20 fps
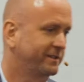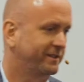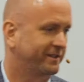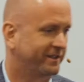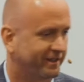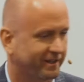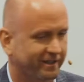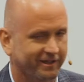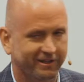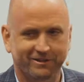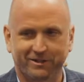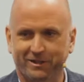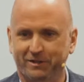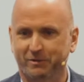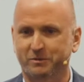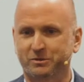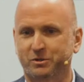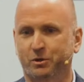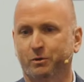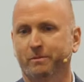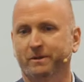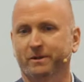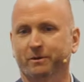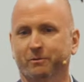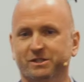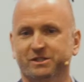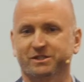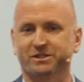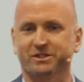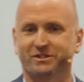I was hoping there
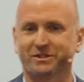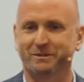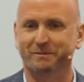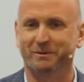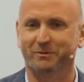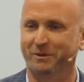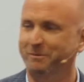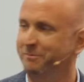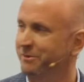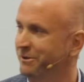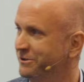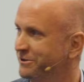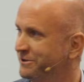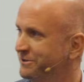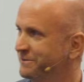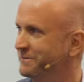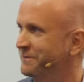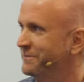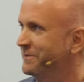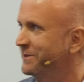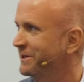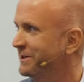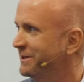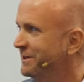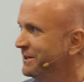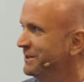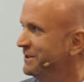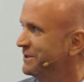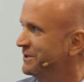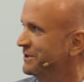wasn't just going to be one person.
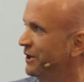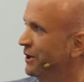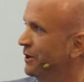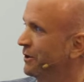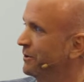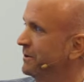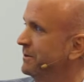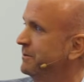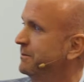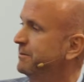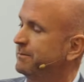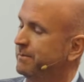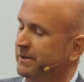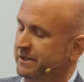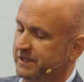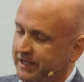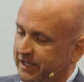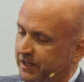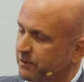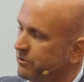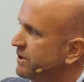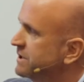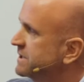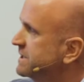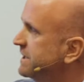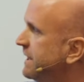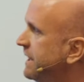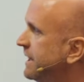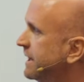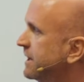So, but the key words
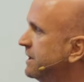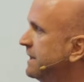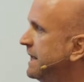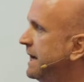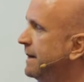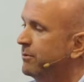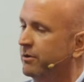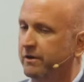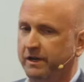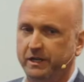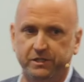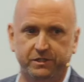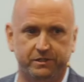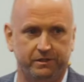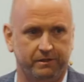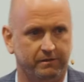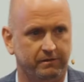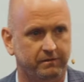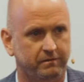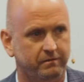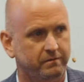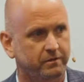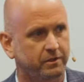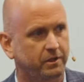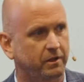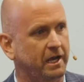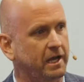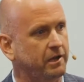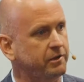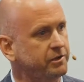today: collaboration.
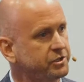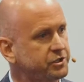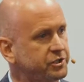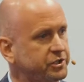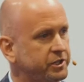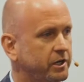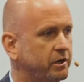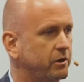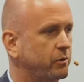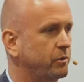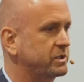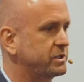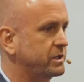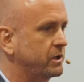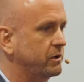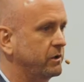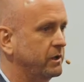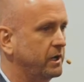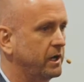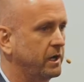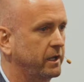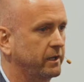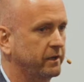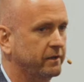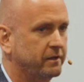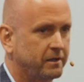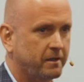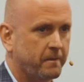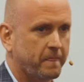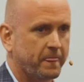How do you share what's going on?
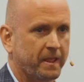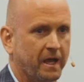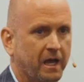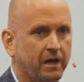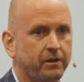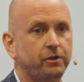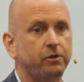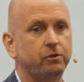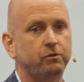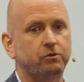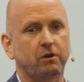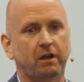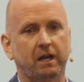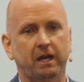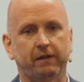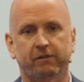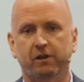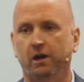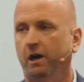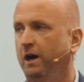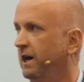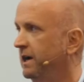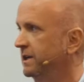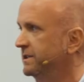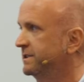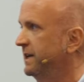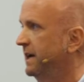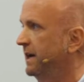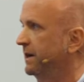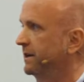How do you drive
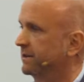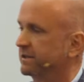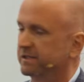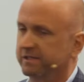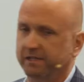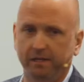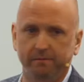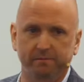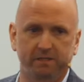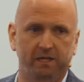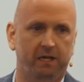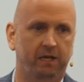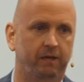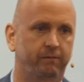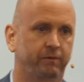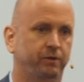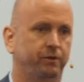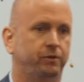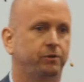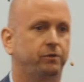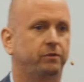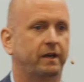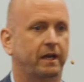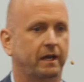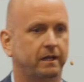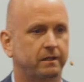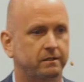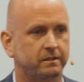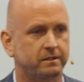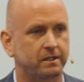cost out at the same time you do
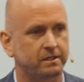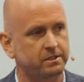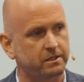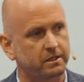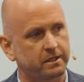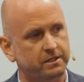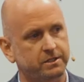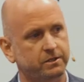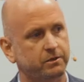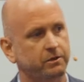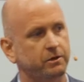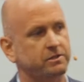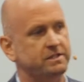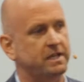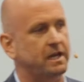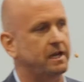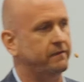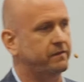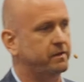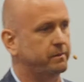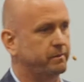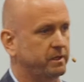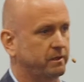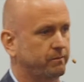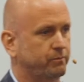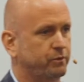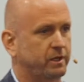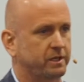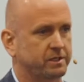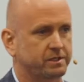that? It doesn't necessarily always have to be a
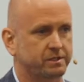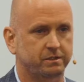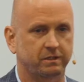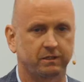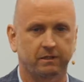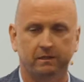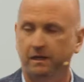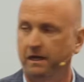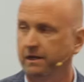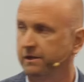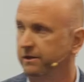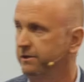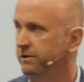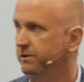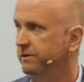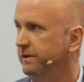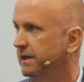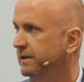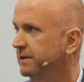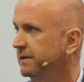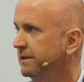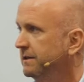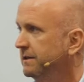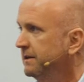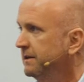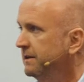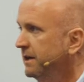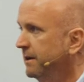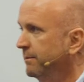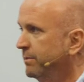plus. How do you do that?
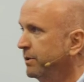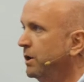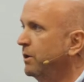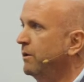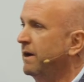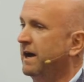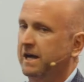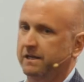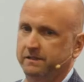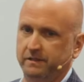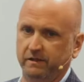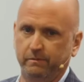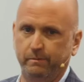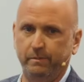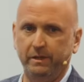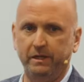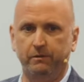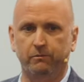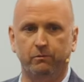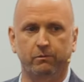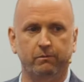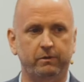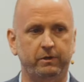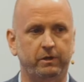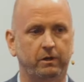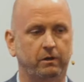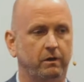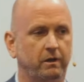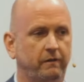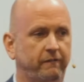And proactive, being
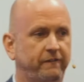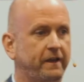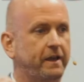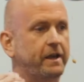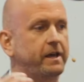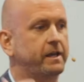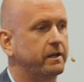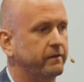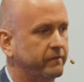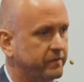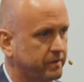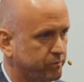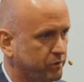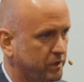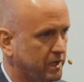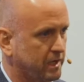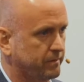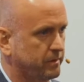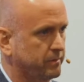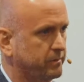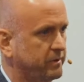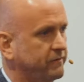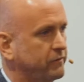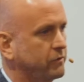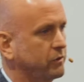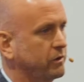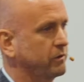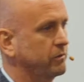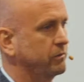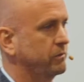ahead of the problem
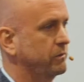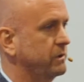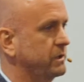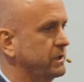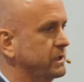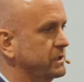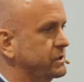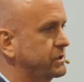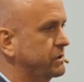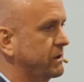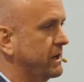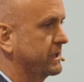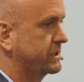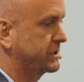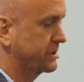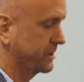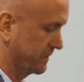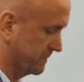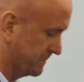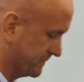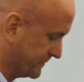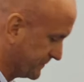before it strikes you.